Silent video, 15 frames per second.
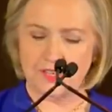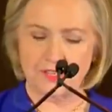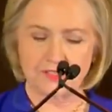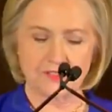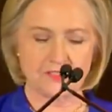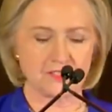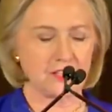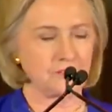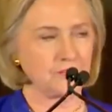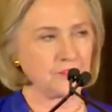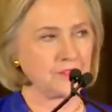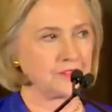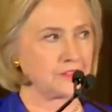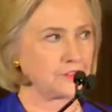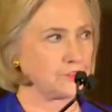said,
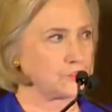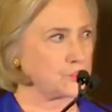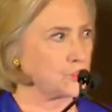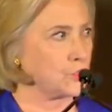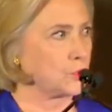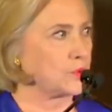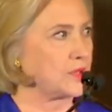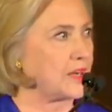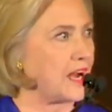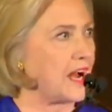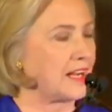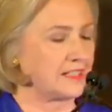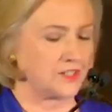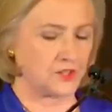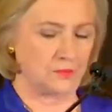Suffer the little children
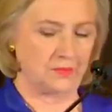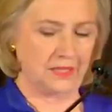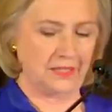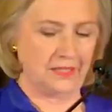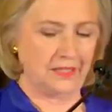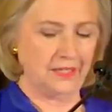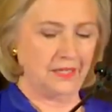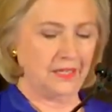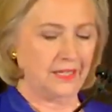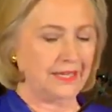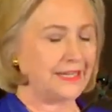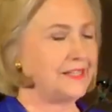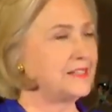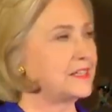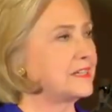unto me.
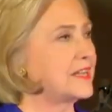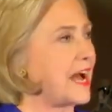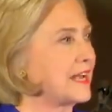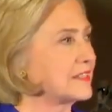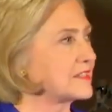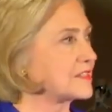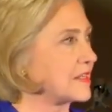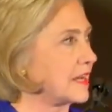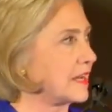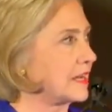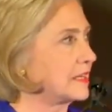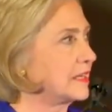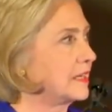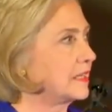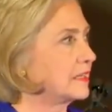He did not
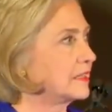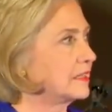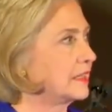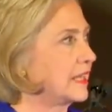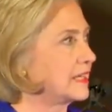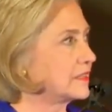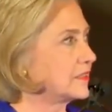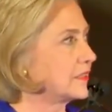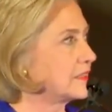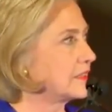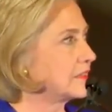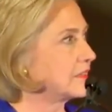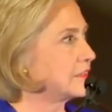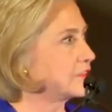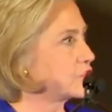say, Let
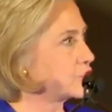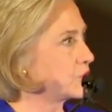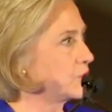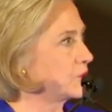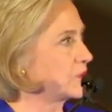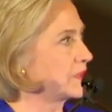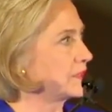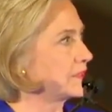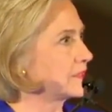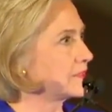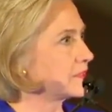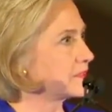the children